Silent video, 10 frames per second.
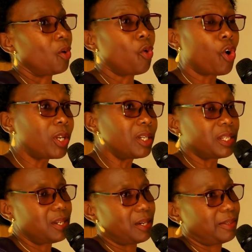All
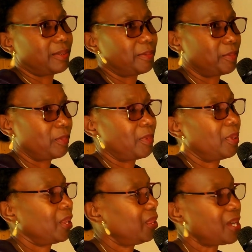leaders,
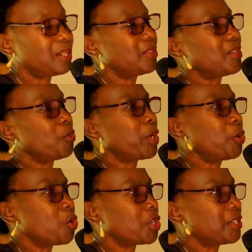that is the way
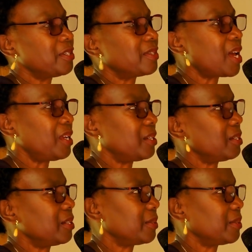God designed